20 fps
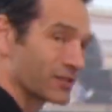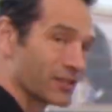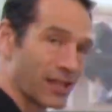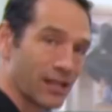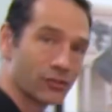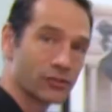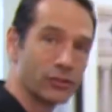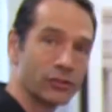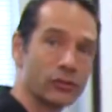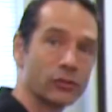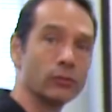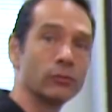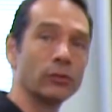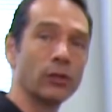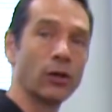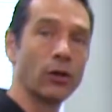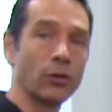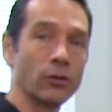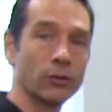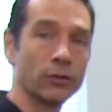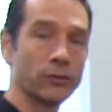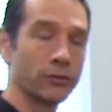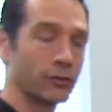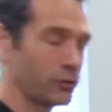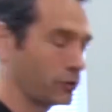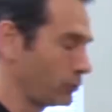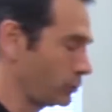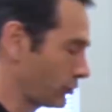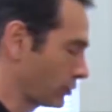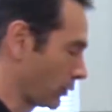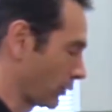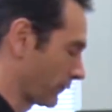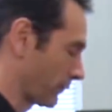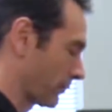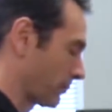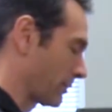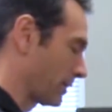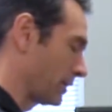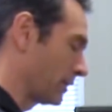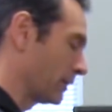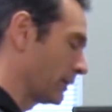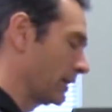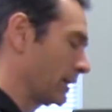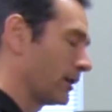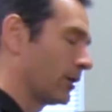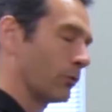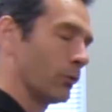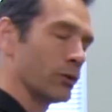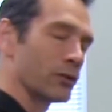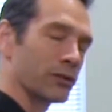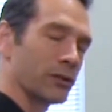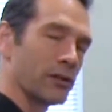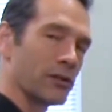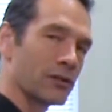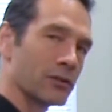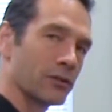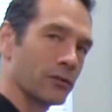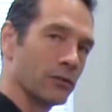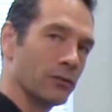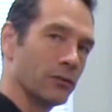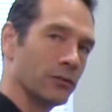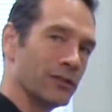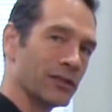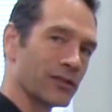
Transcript: it's actually too low, too short for me, which leads to